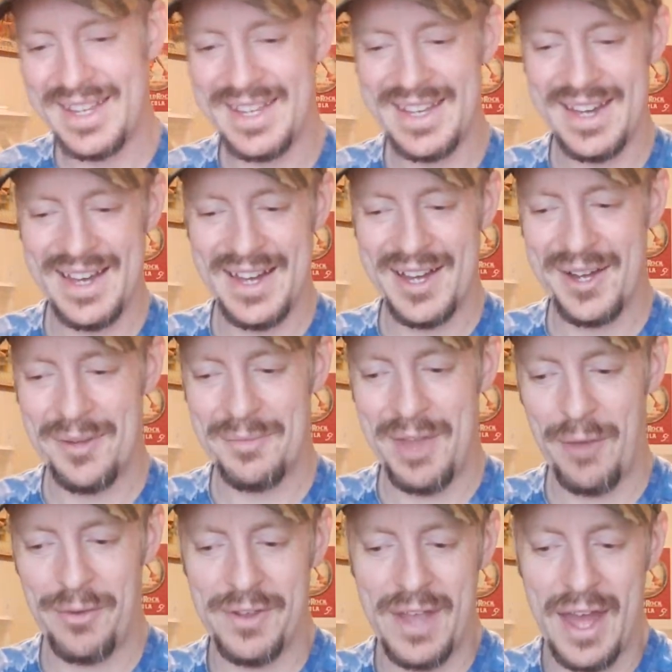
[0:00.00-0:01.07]
And
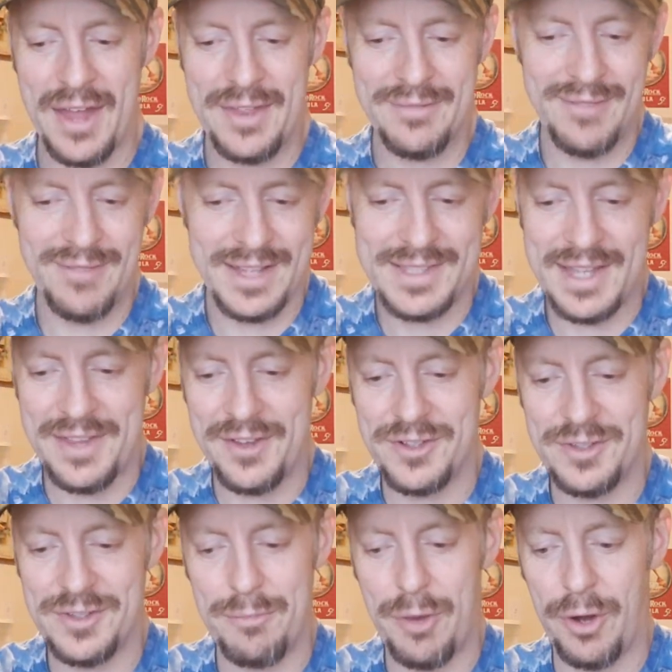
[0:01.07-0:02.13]
we got, like I said, there's a
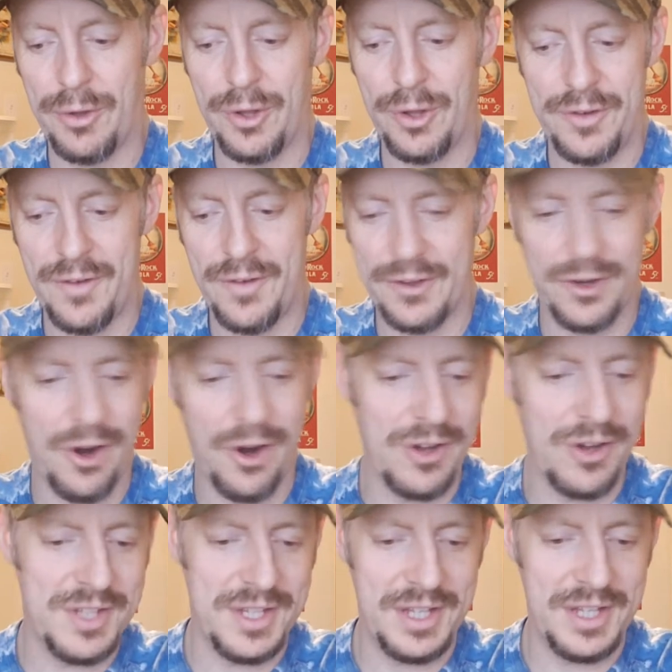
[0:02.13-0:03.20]
boatload of other cards
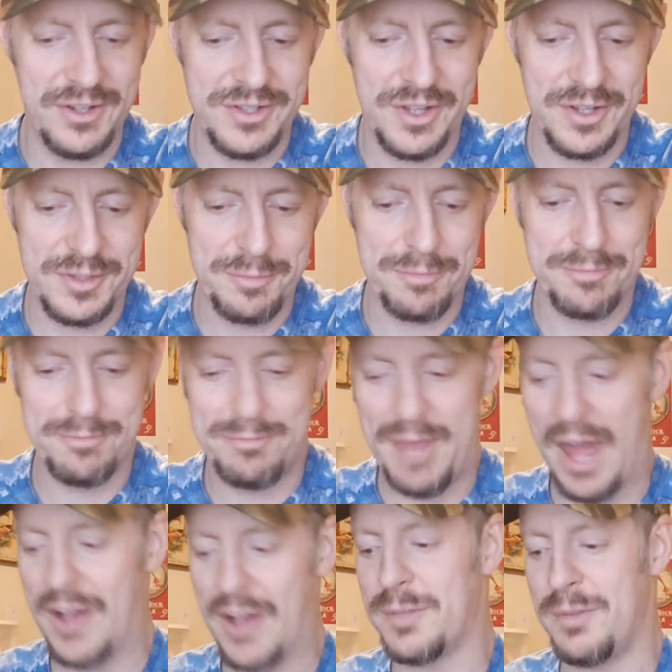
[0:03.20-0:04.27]
in here. So there's
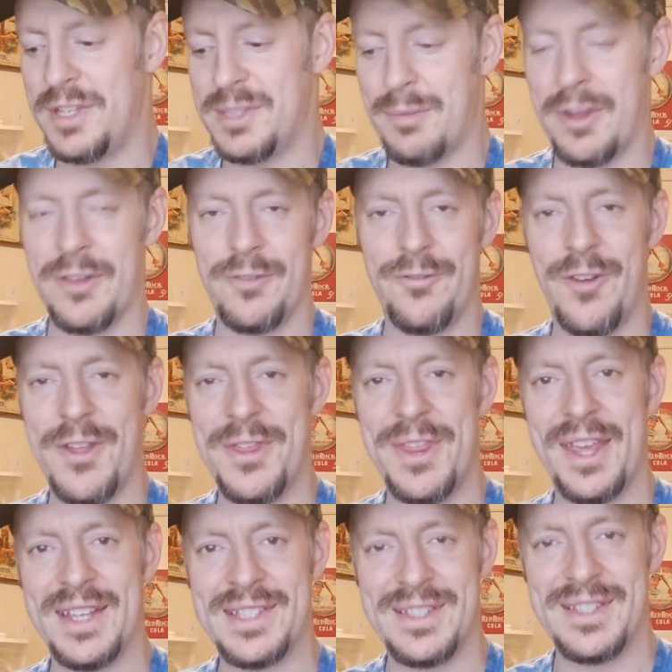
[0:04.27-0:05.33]
bound to be some other fun
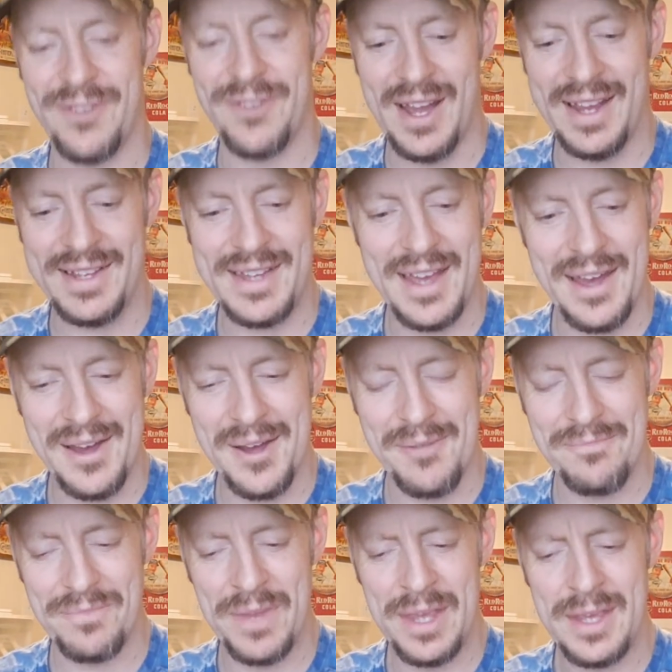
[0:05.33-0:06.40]
things to find.
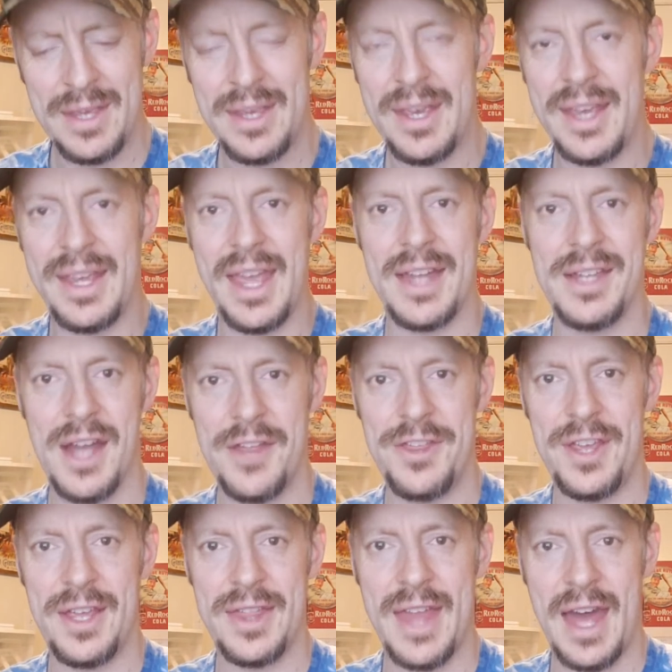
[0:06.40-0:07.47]
Again,
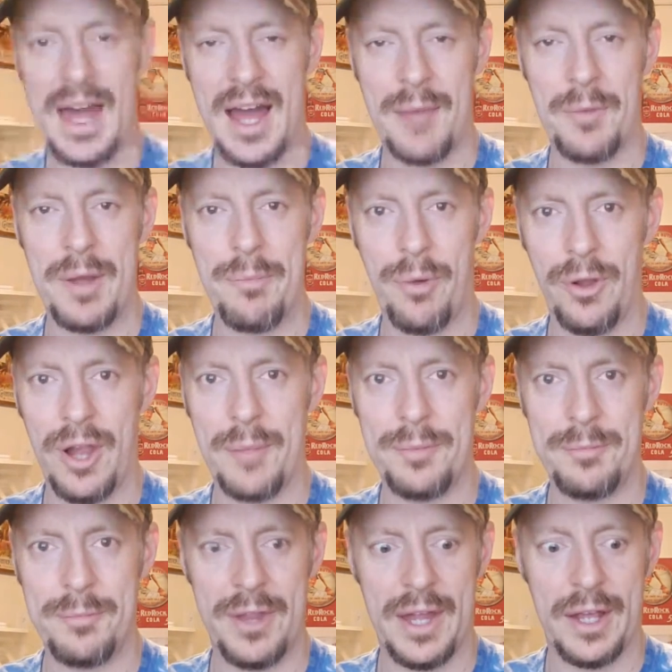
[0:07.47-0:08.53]
nothing that I'm going to pull up and
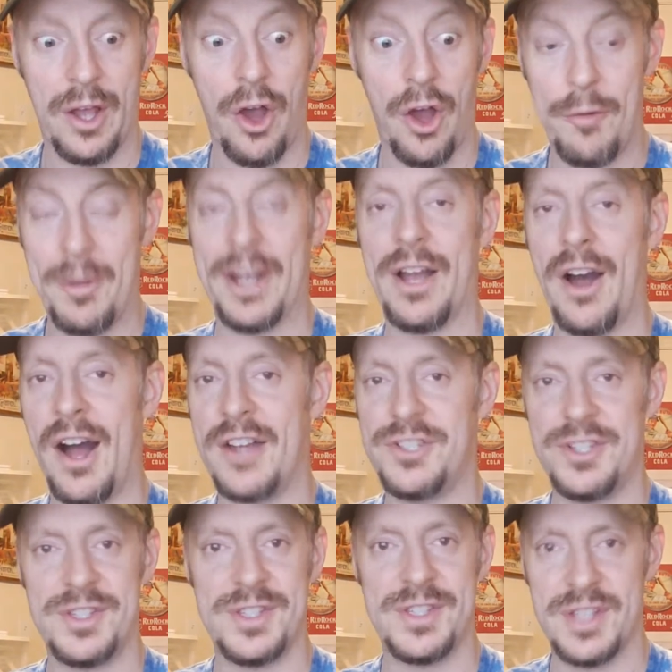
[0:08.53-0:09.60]
be like, oh my gosh,
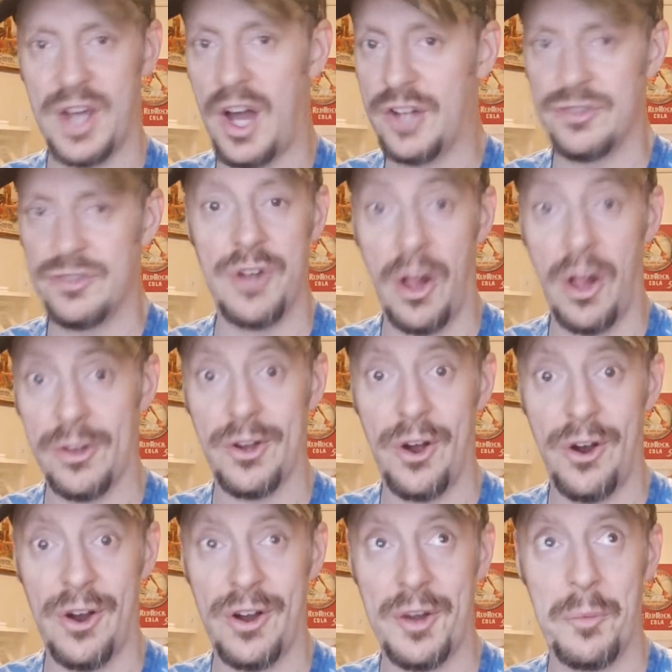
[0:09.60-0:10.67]
this is $100
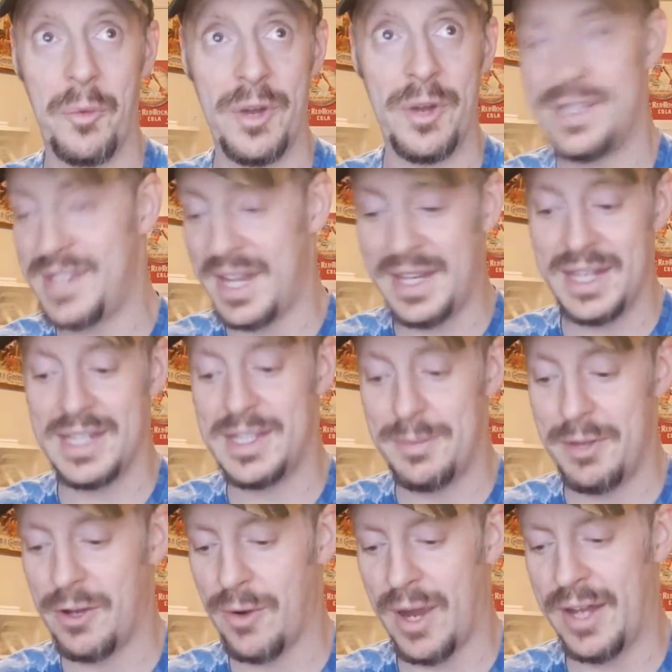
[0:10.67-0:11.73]
card, I'm going to send it in to be
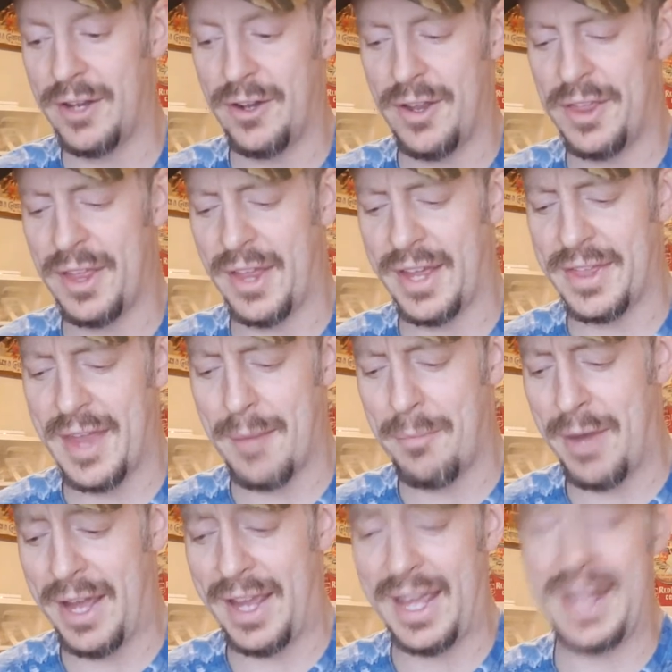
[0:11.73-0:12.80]
graded or anything like that
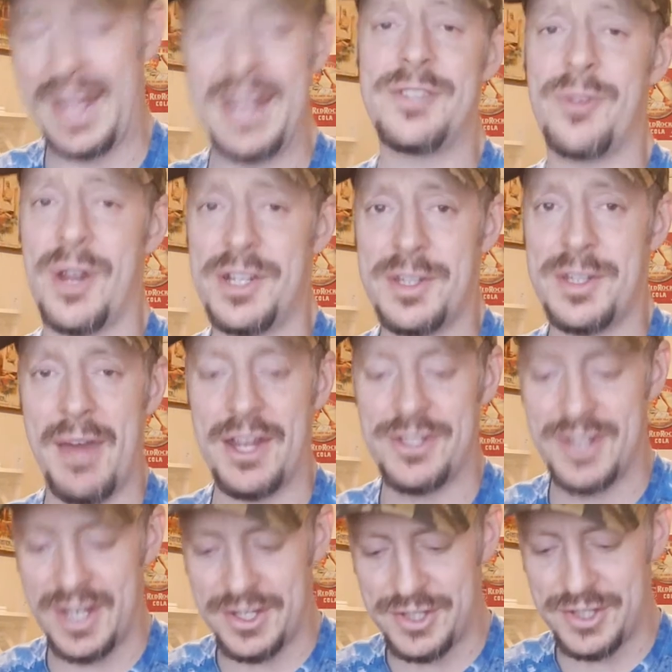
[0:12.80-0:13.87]
by any stretch of the
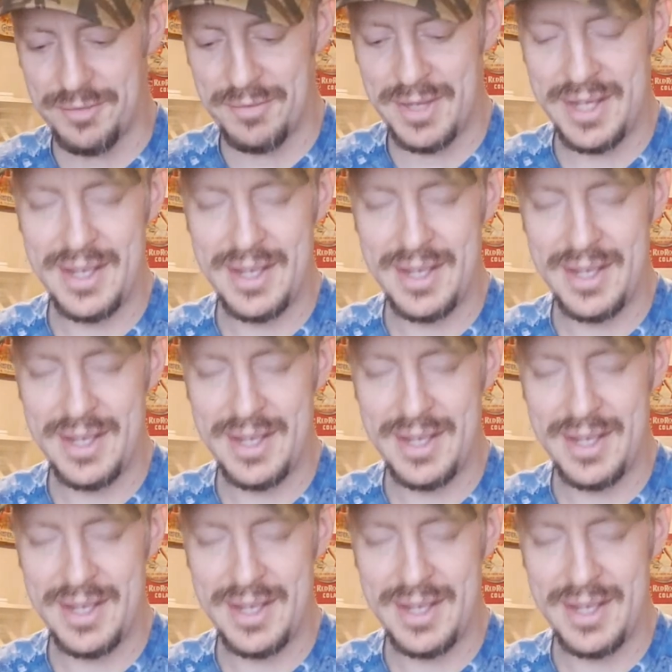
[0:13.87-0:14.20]
imagination.